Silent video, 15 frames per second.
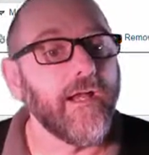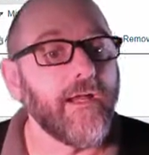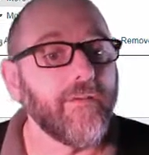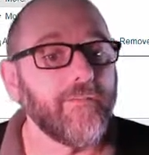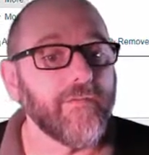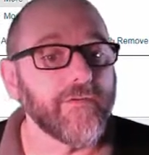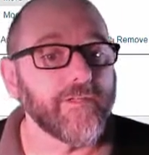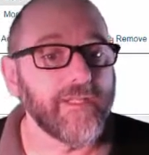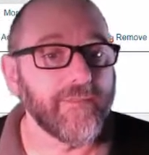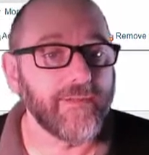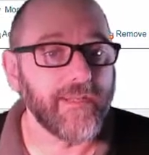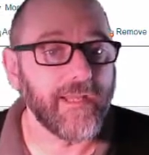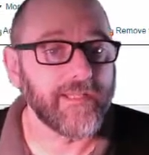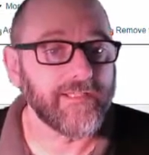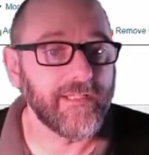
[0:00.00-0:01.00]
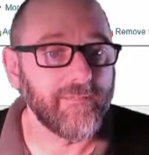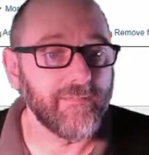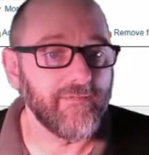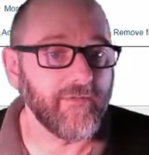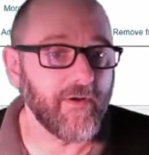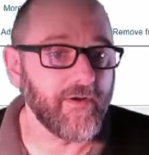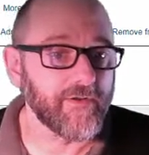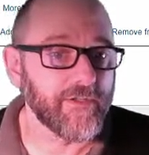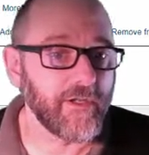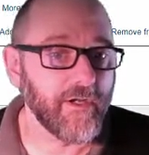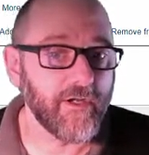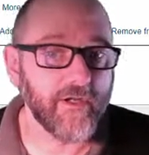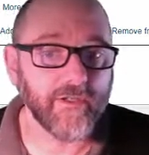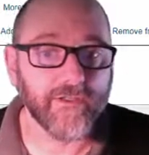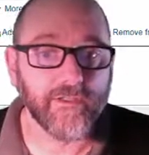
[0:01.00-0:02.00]
First name and last name are
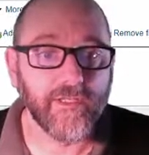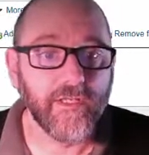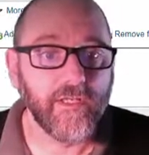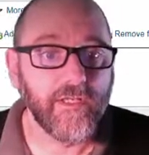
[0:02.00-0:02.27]
varchars.